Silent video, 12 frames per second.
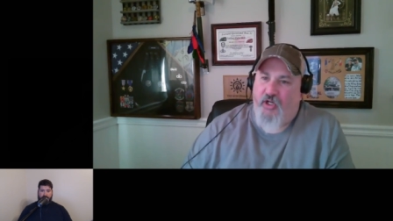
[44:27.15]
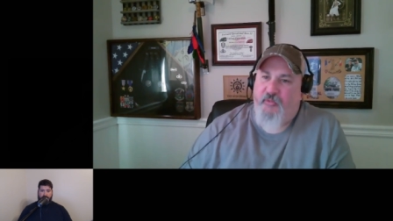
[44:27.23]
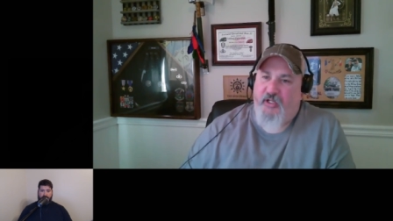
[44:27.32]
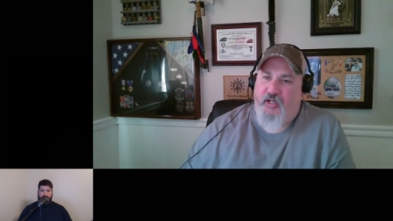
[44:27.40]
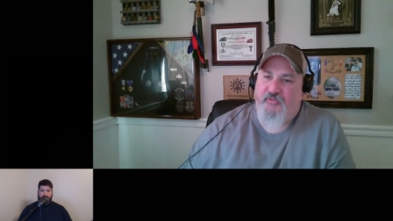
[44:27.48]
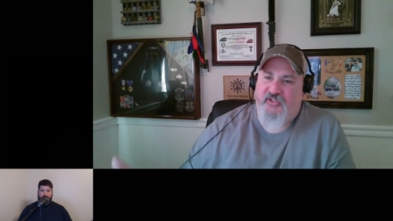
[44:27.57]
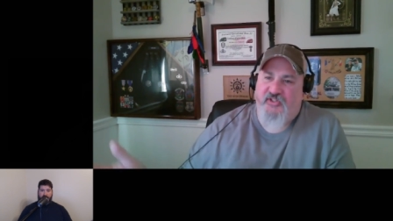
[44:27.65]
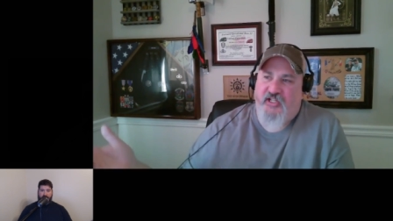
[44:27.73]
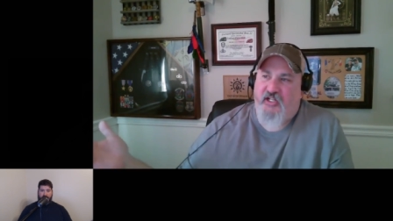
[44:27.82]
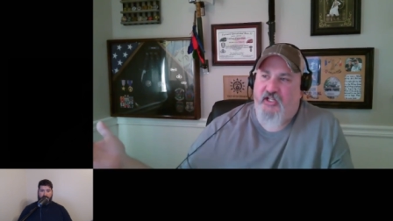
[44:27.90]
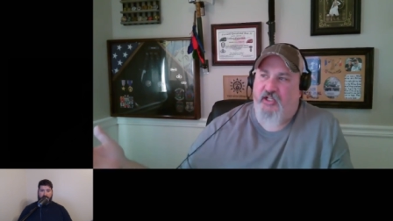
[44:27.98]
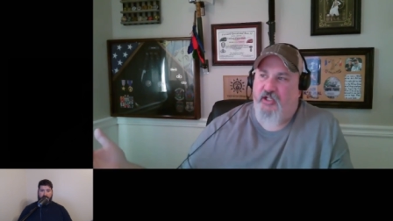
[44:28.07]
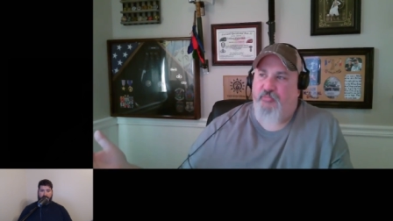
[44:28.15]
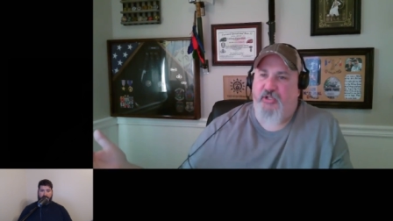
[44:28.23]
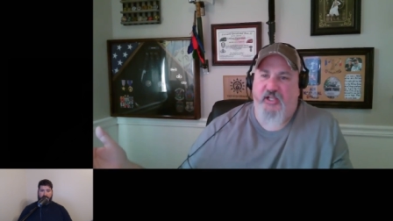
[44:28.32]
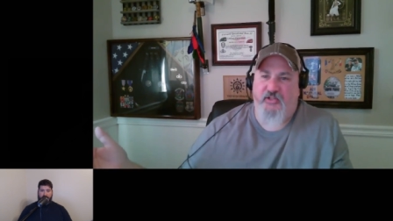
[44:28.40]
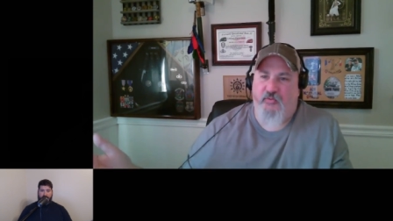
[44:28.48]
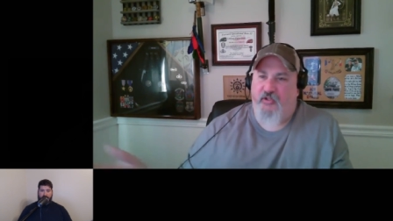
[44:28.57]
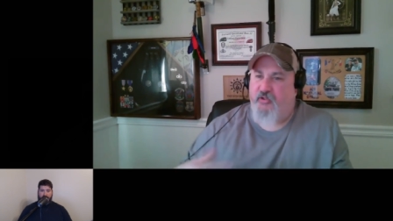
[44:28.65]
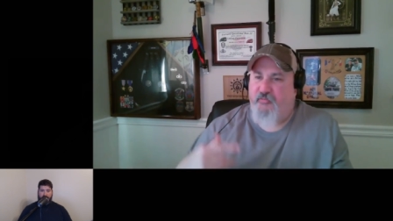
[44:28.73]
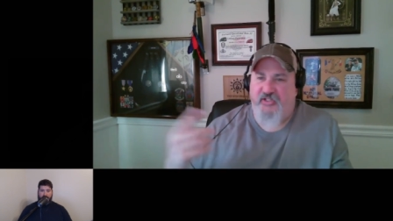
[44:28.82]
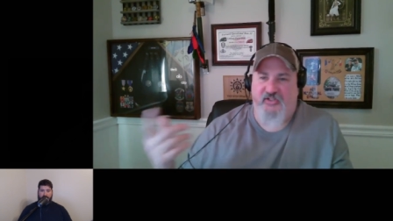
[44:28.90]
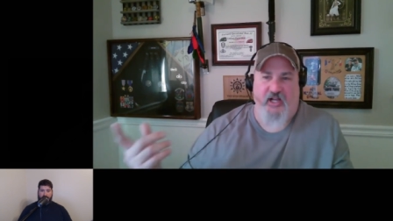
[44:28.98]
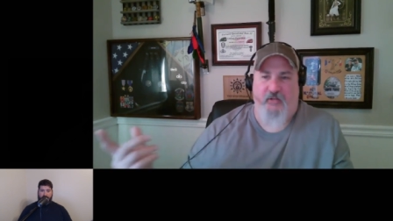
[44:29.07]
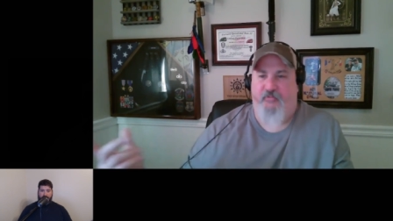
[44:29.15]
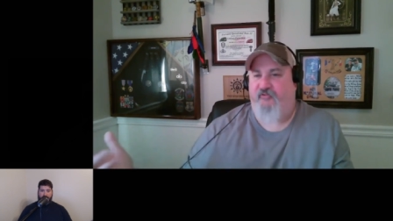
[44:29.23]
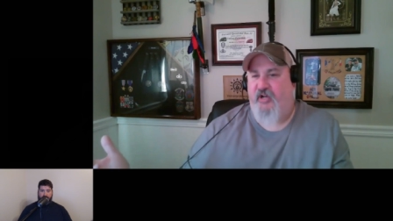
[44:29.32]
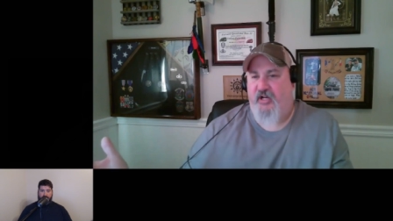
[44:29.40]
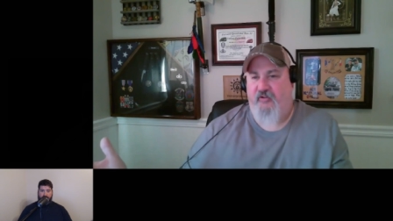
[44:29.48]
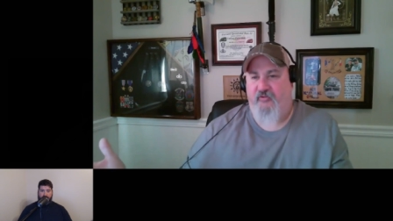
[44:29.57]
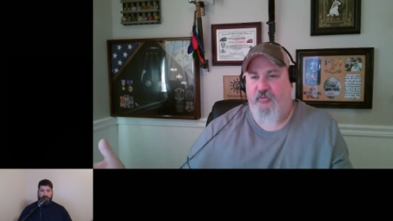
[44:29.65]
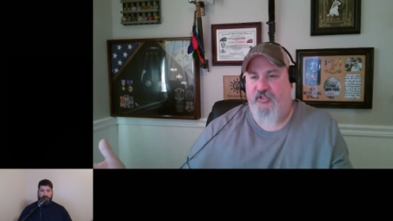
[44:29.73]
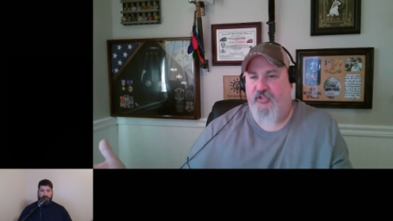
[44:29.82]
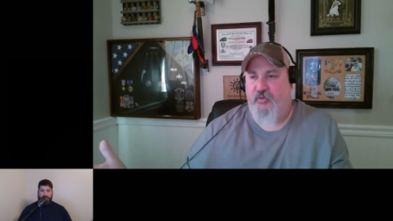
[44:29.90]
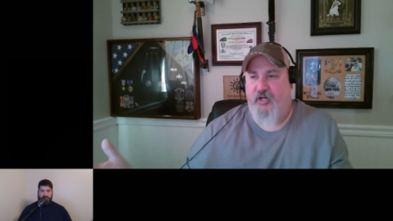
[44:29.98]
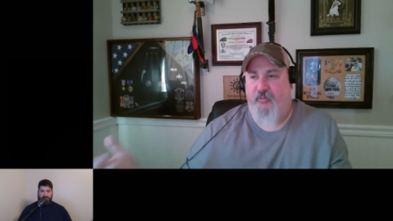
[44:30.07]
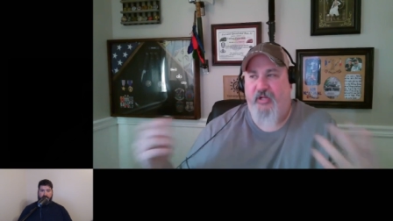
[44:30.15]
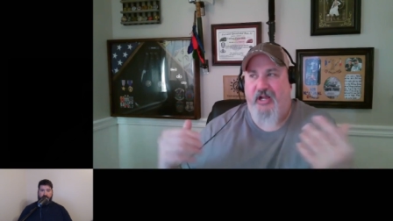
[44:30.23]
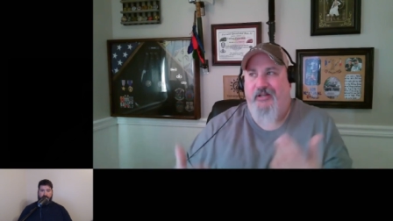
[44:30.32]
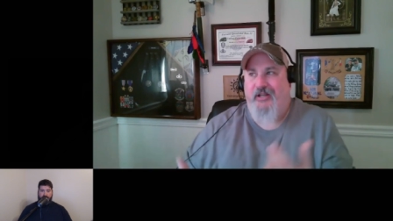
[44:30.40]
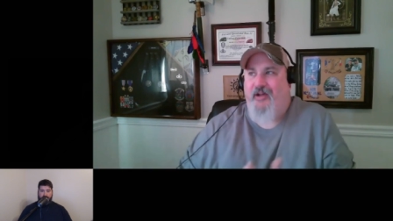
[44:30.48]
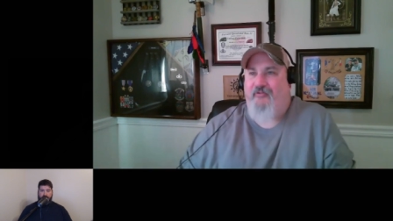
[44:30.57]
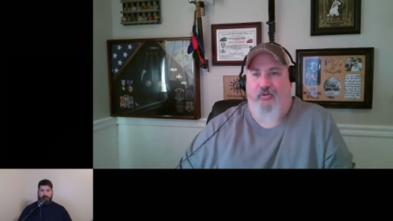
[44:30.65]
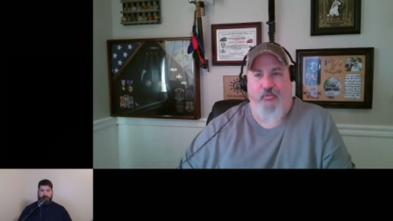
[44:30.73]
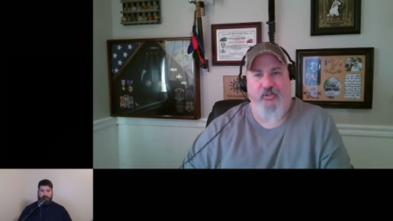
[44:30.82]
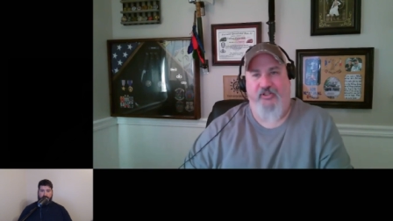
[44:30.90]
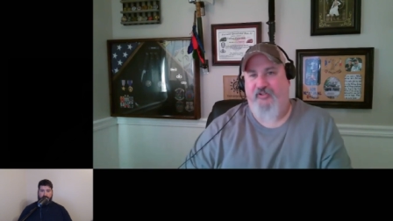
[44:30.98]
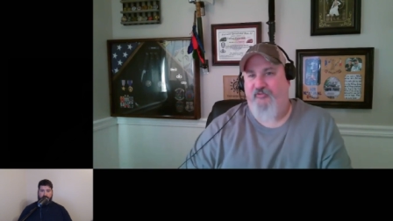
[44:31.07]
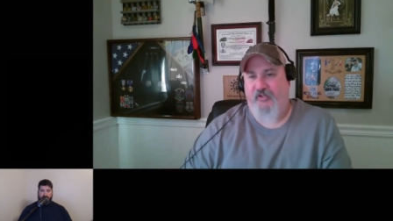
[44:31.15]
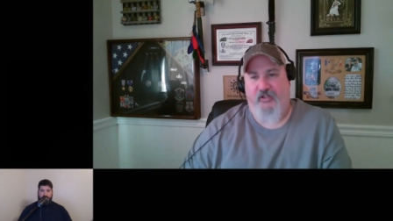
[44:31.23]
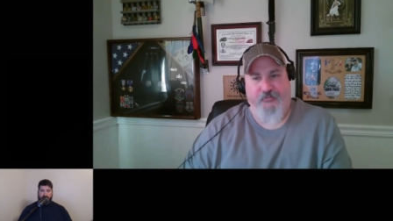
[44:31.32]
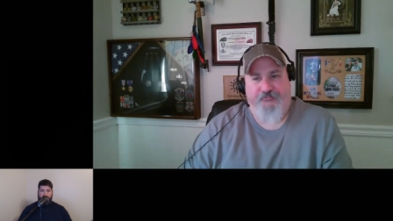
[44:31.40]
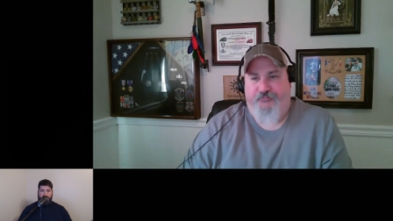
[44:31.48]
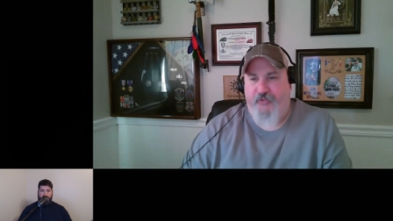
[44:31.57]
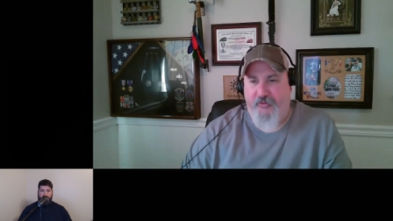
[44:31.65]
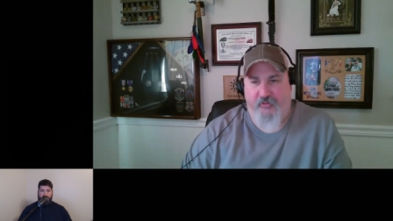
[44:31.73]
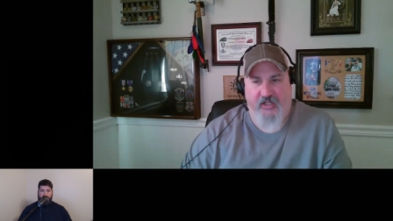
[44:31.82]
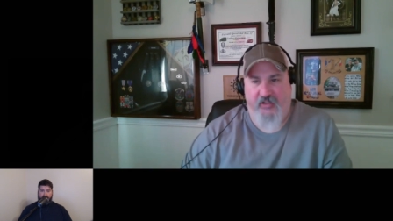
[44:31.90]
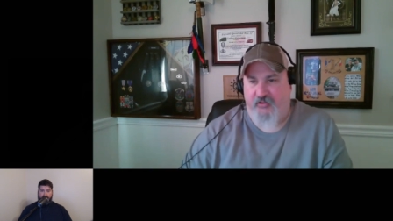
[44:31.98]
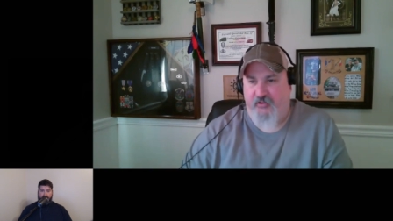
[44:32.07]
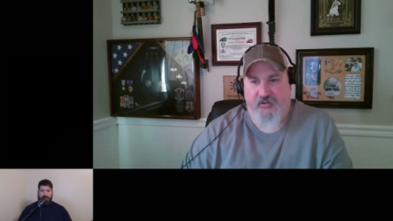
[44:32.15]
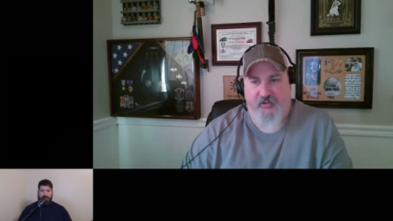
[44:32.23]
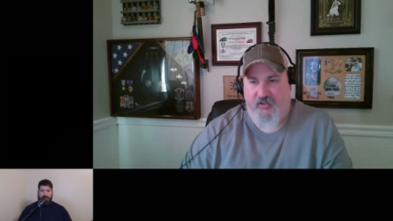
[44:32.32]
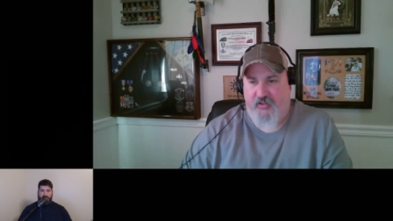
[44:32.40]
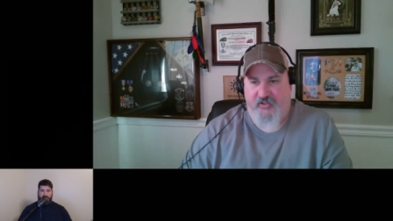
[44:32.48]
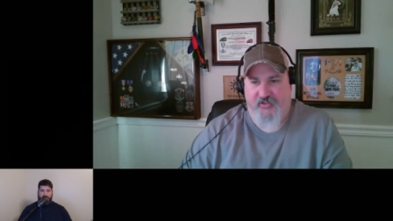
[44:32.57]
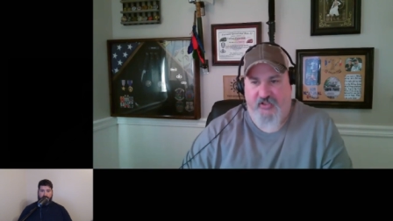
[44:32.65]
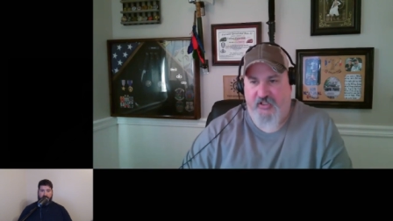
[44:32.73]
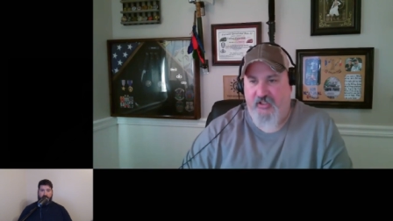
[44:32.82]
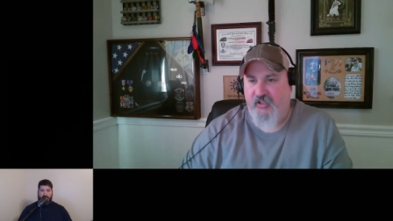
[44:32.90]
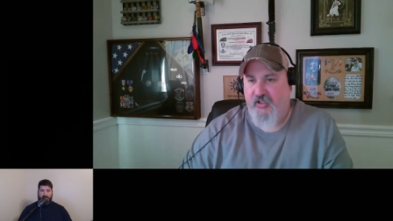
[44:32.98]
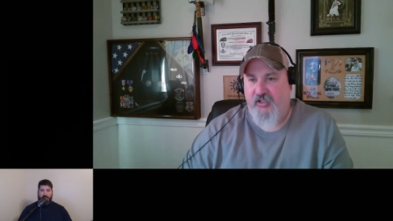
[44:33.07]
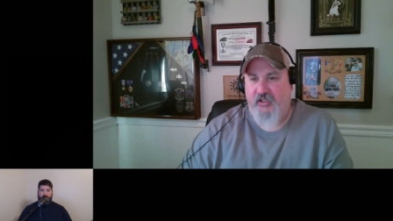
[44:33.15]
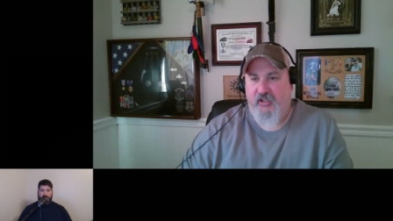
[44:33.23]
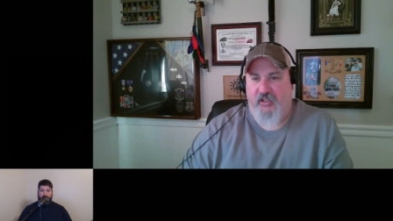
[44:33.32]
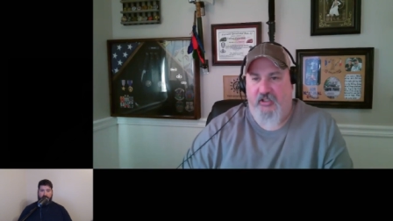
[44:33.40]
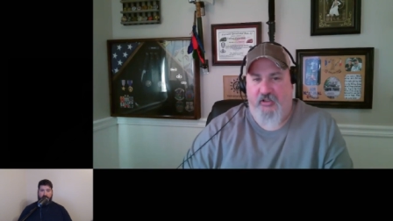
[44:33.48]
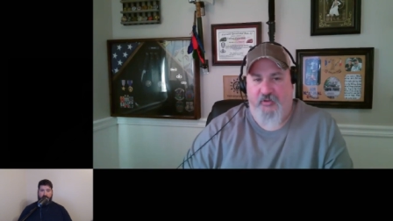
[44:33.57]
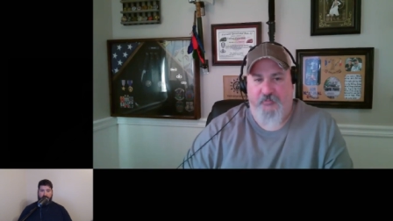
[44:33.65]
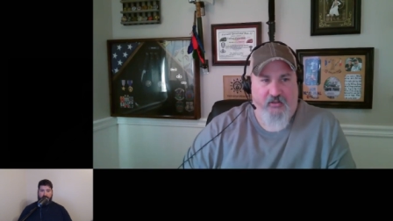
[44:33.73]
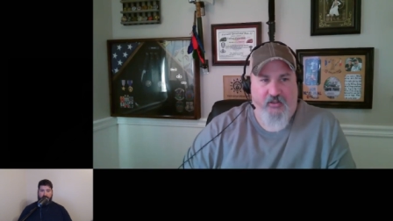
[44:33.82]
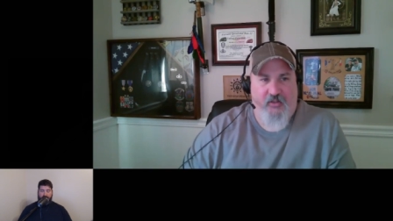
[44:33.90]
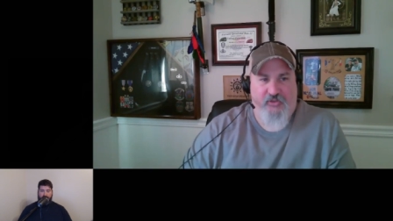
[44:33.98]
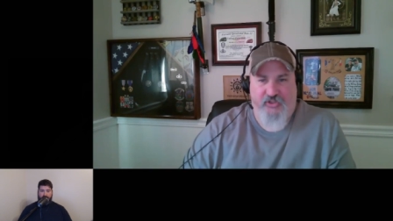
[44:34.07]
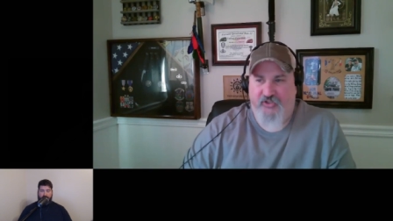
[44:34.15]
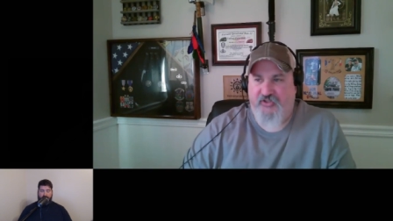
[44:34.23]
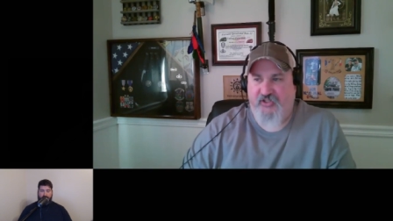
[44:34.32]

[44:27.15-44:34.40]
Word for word: I mean, I'm sitting in a place where there'd be sniper fire every once in a while, but I never really felt threatened, honestly. Yeah. Um, it was just